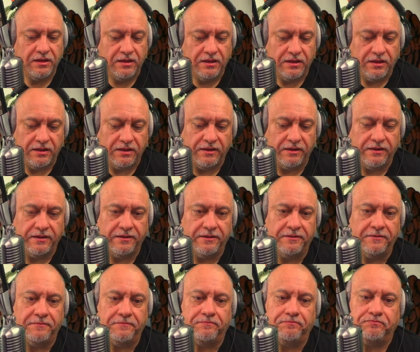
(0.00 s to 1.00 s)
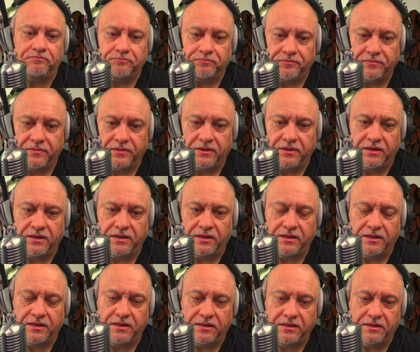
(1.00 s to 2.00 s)
Um,
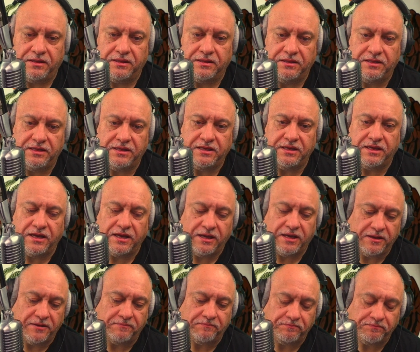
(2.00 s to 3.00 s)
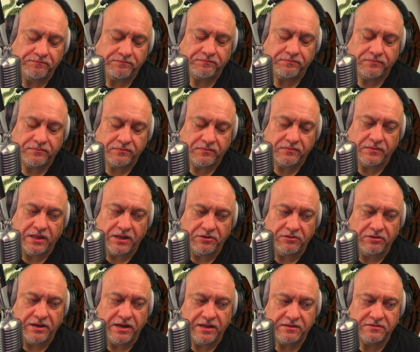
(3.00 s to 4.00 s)
the uh, the
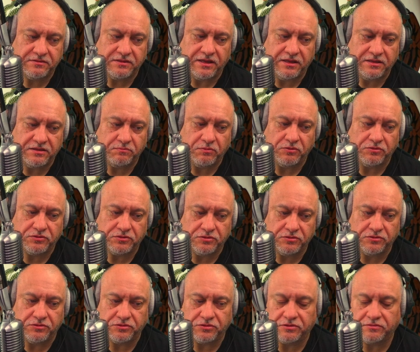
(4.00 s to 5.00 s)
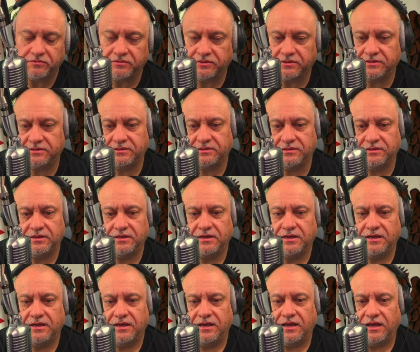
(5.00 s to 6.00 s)
United States Postal Service
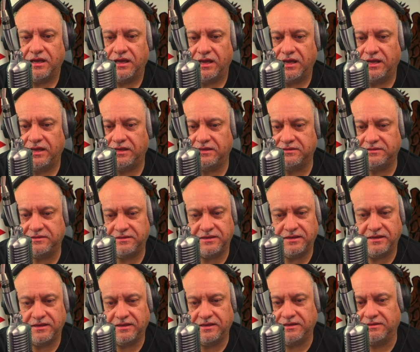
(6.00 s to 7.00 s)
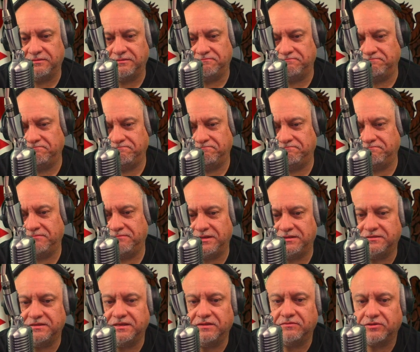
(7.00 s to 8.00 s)
is uh, is
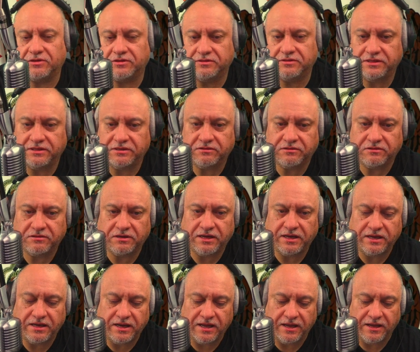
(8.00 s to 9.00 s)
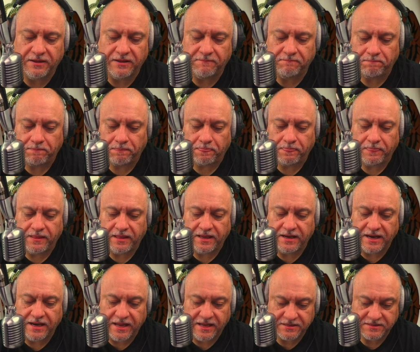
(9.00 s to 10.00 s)
never considered an
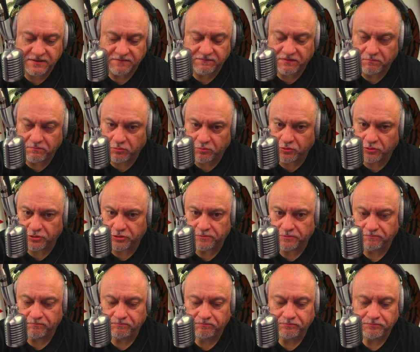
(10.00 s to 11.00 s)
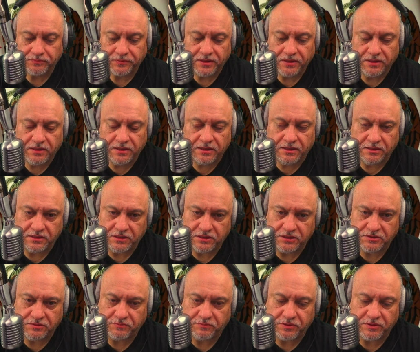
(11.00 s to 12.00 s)
ISF importer. This is
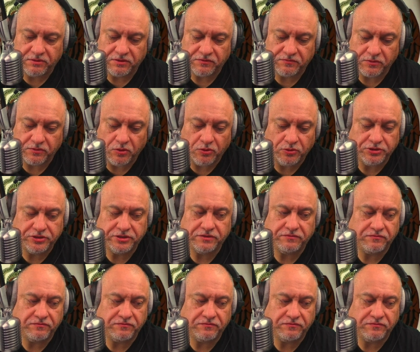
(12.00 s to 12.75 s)
pretty much for ocean.